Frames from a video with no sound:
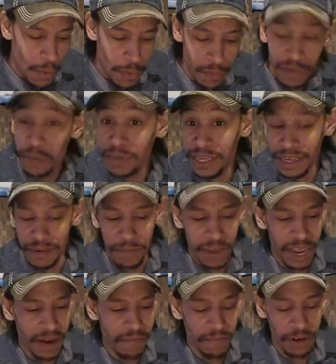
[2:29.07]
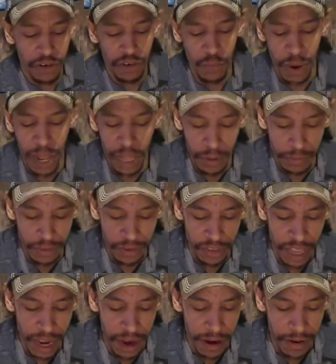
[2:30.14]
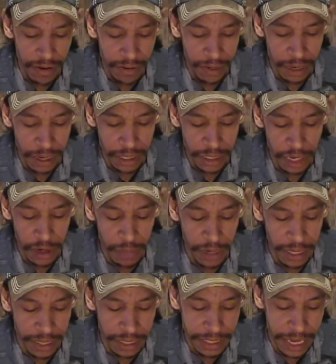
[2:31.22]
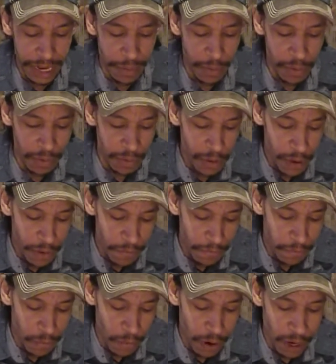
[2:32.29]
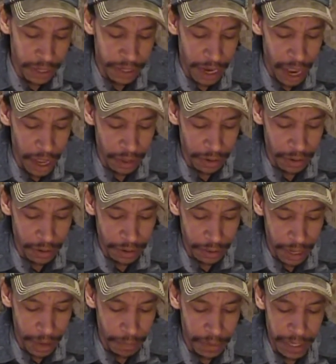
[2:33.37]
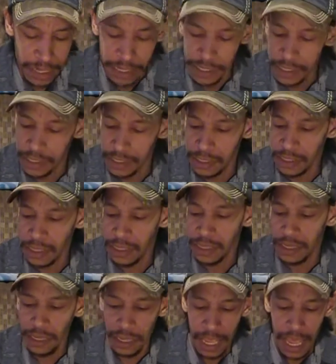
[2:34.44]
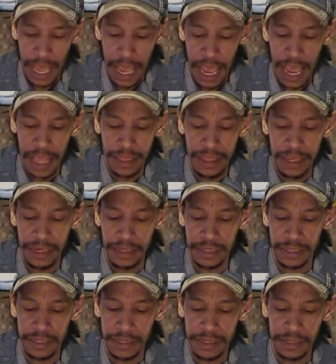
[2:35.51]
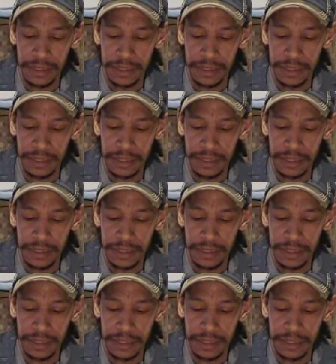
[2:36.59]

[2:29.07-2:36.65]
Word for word: Speaking of panfish, while I was there, a gentleman at the table for a dollar a piece had these